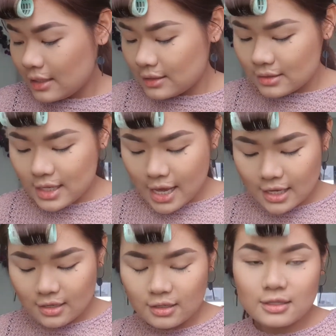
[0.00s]
take
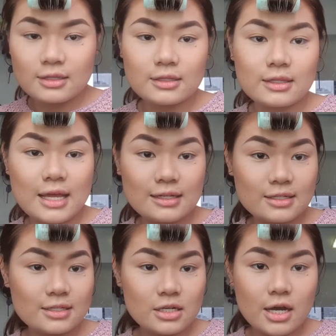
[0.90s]
less
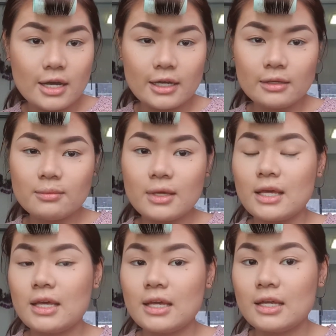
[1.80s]
time,
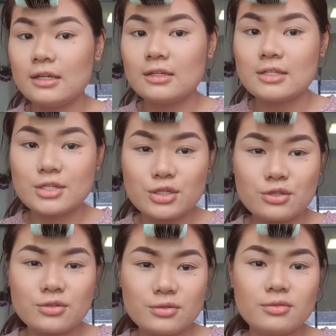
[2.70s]
and it
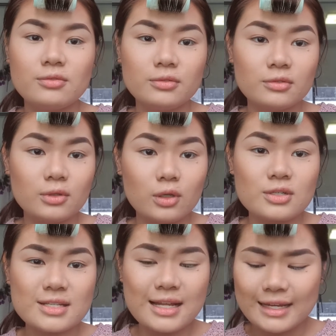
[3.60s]
still
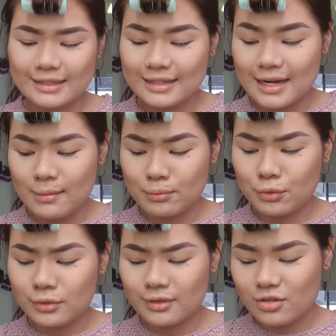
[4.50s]
looks like that I
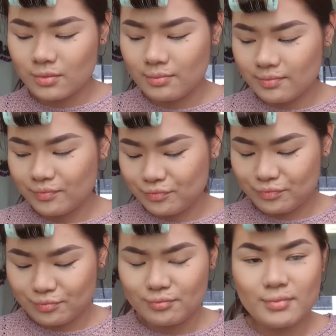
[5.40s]
put
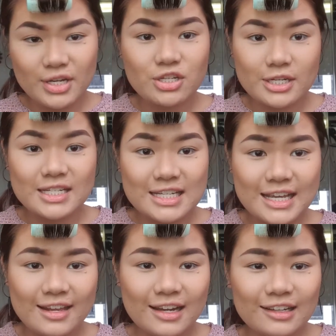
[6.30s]
my shit
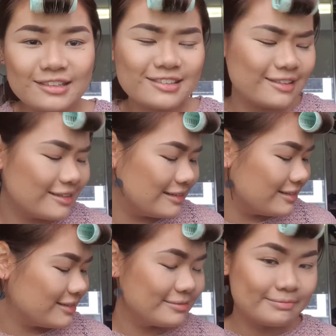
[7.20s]
together.
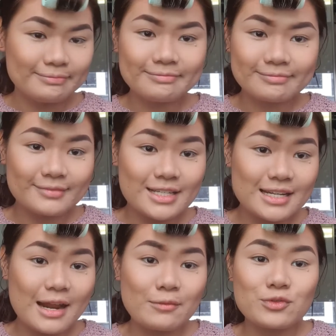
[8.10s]
It doesn't
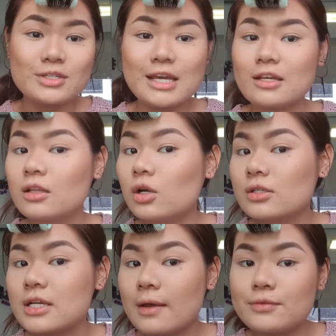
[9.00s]
have to take a long
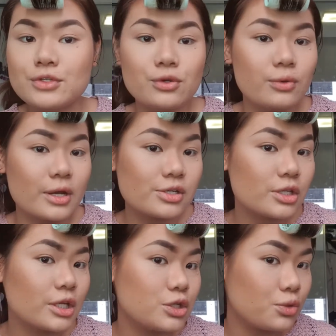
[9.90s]
time to
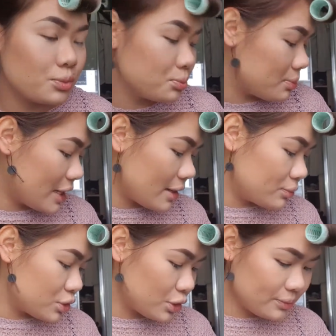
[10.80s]
actually do makeup,
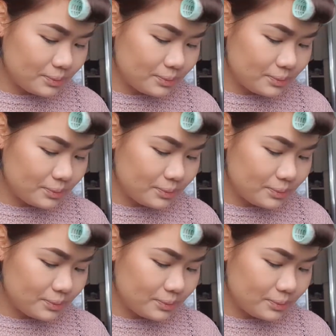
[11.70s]
you know.